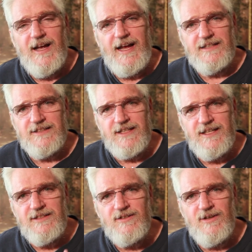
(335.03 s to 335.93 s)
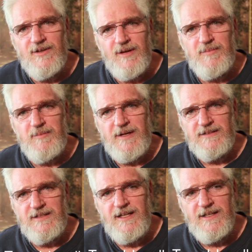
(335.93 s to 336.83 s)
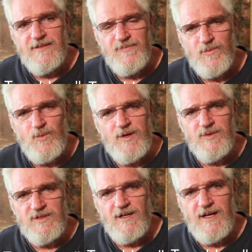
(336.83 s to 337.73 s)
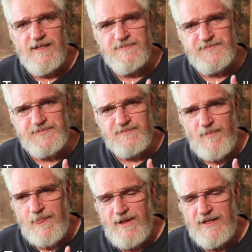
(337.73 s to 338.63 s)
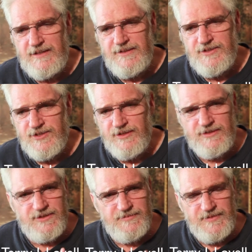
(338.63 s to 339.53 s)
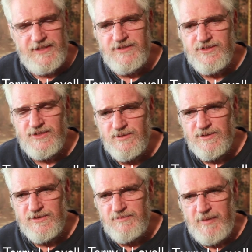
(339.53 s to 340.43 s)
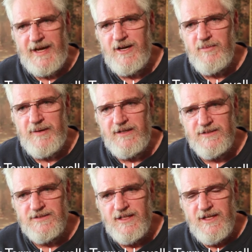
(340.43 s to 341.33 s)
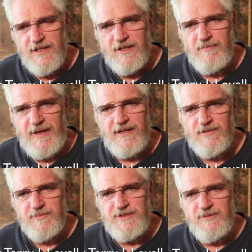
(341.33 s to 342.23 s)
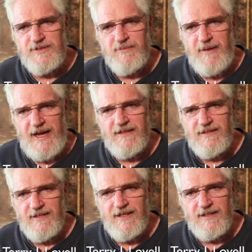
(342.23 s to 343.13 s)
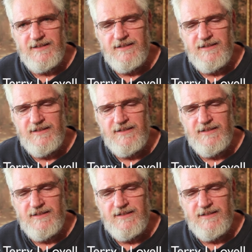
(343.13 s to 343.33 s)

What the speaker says: As a kid growing up in Montana, we were taught in the church, in school, by our parents, that bankruptcy was a bad thing.